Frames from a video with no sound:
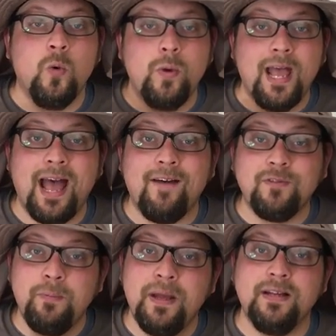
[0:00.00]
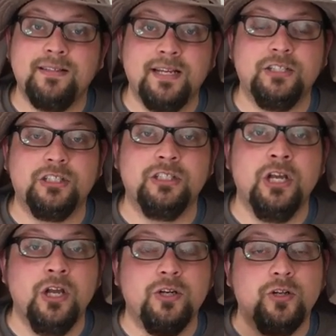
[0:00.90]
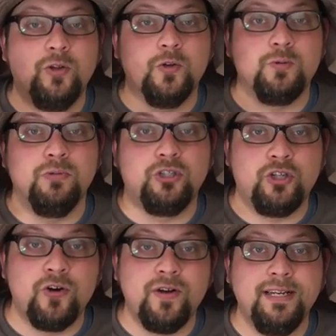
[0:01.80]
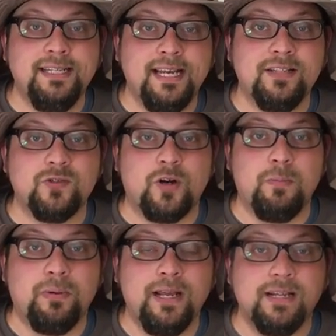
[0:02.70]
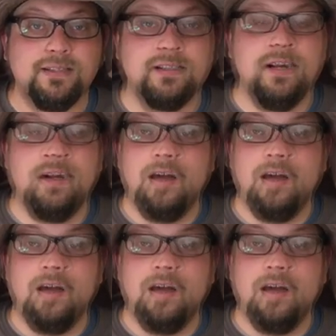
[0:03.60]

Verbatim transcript: we have to pay attention to those maturity dates on our plants.